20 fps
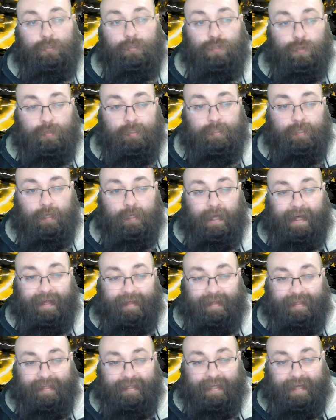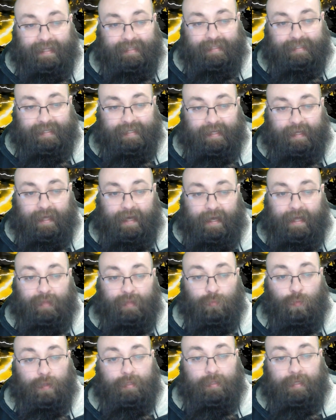Took to Alicante,
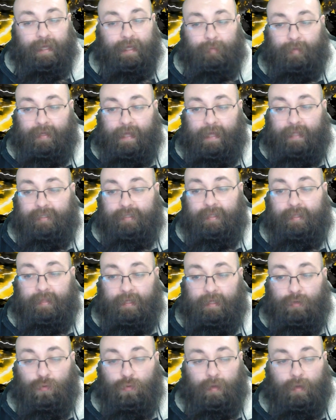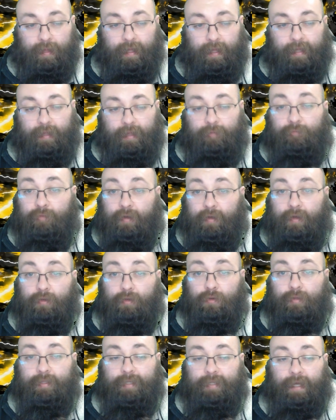had 1 game against Theo and had a
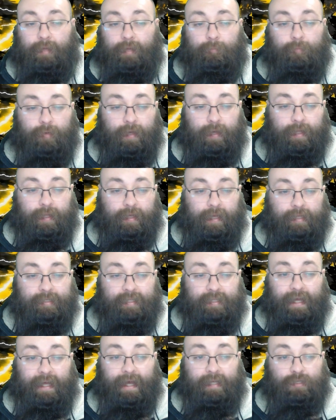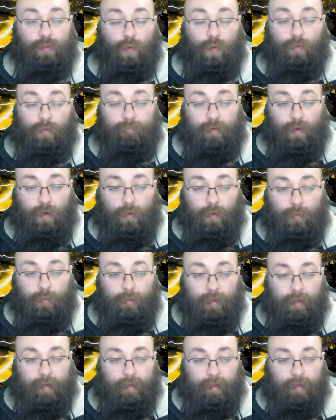really good time playing against his overhaul.
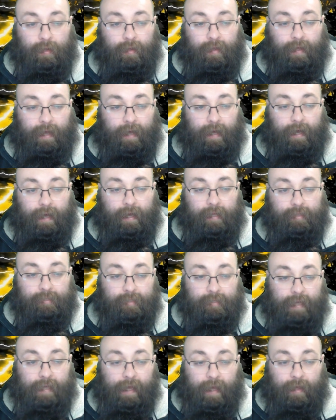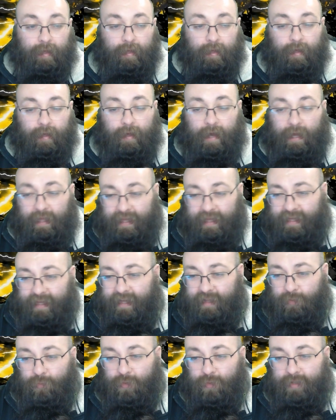And yeah, I
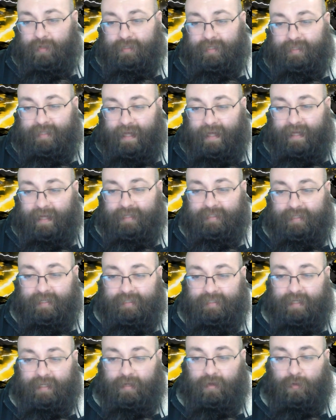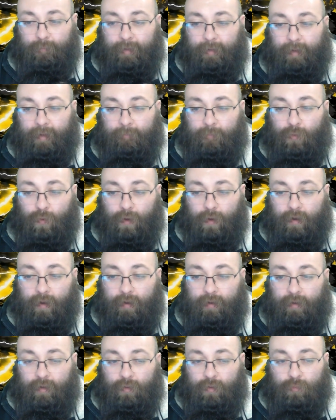kind of want to test this a little bit more,
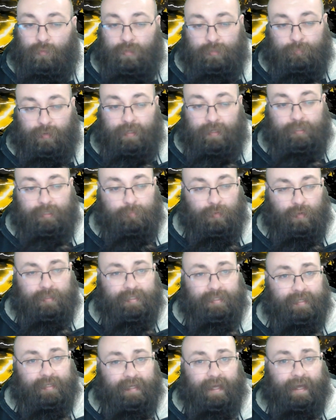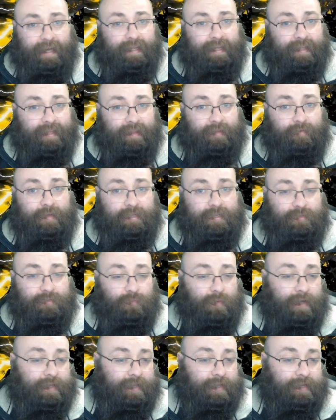which brings me on to kind of the
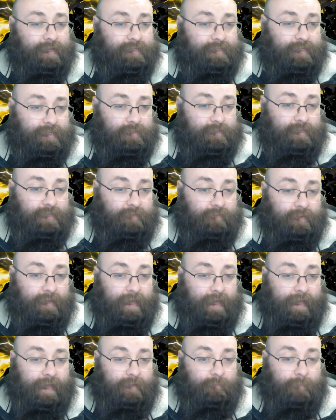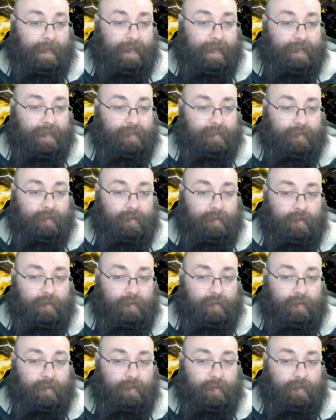reason why this is even getting made,